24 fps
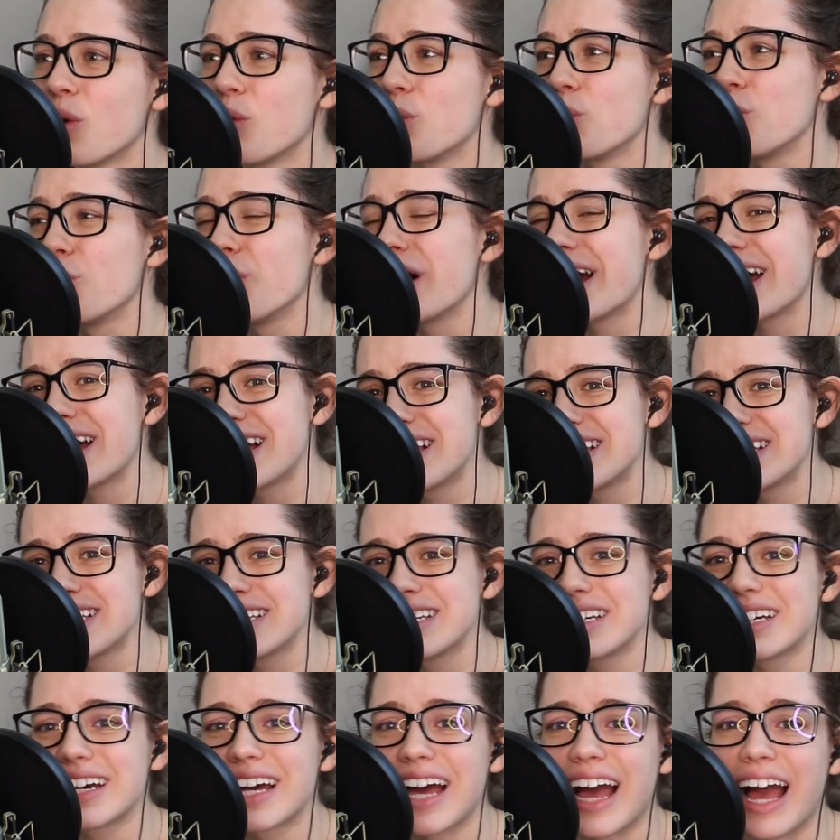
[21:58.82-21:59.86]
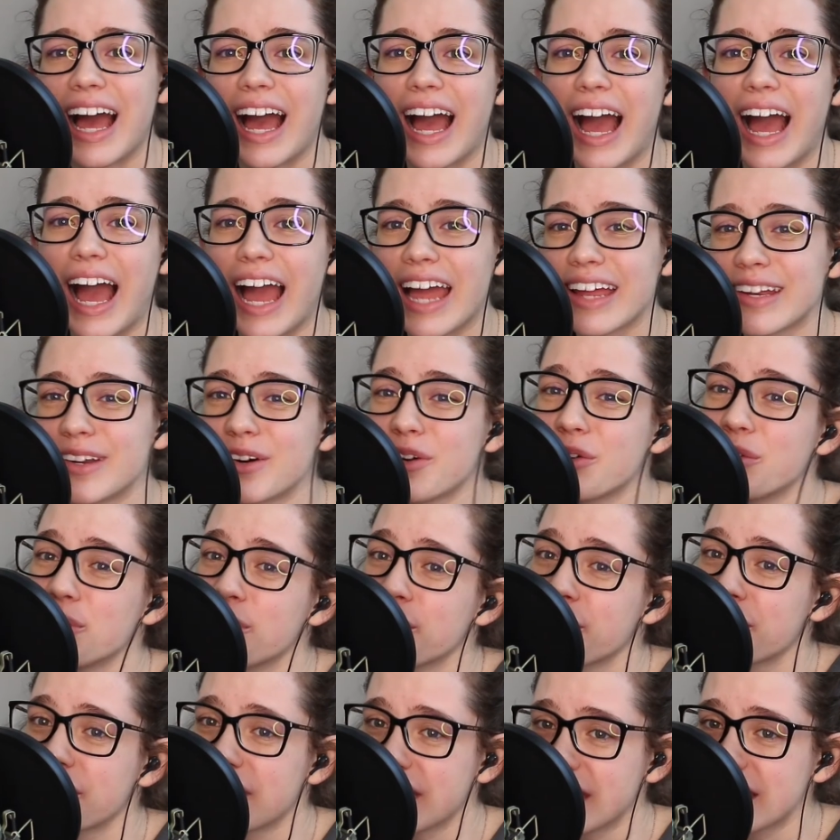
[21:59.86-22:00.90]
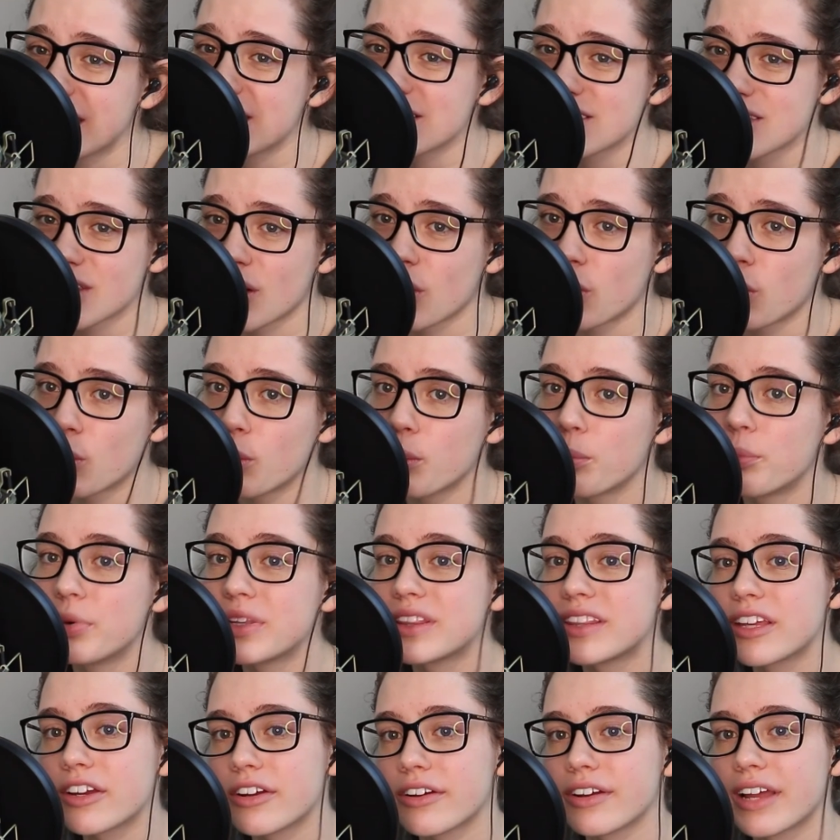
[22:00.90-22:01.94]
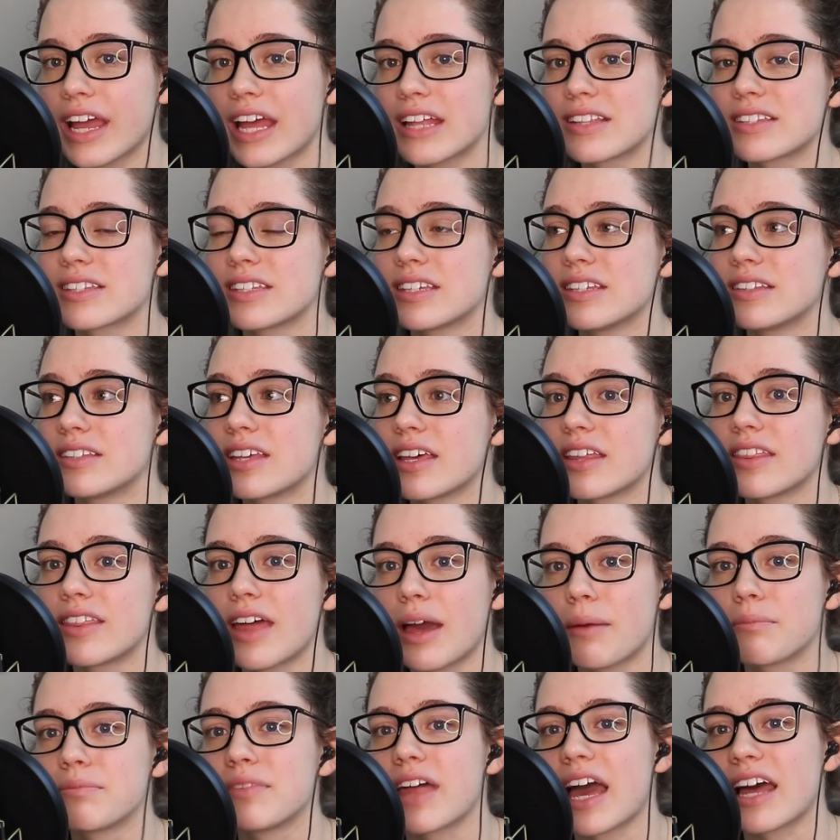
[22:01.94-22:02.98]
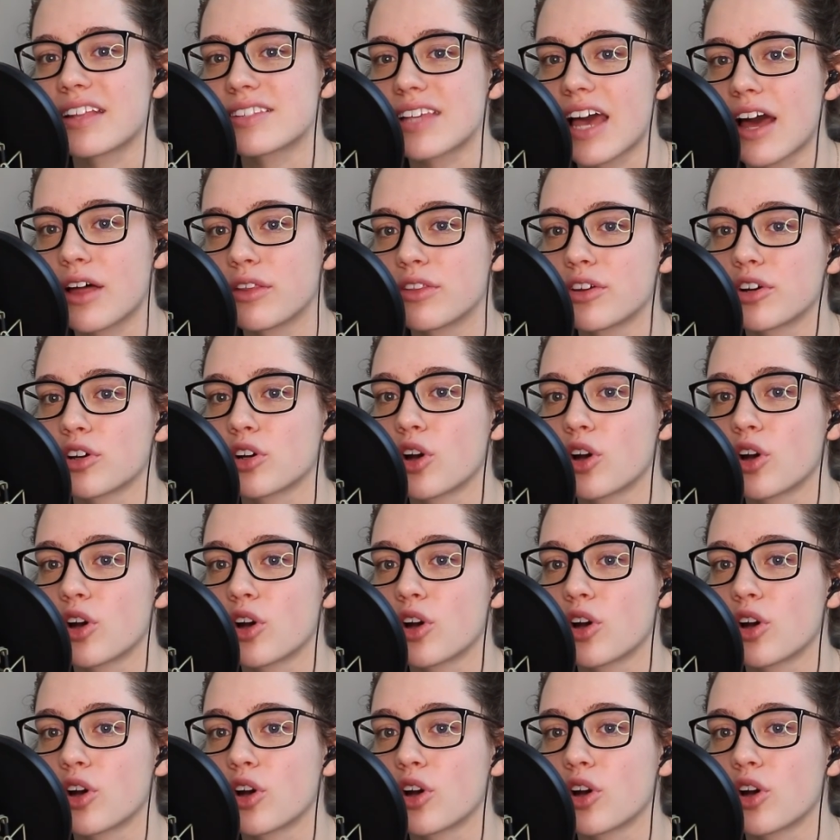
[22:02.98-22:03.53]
well, I don't think so. But there again, see, to them, that's how they're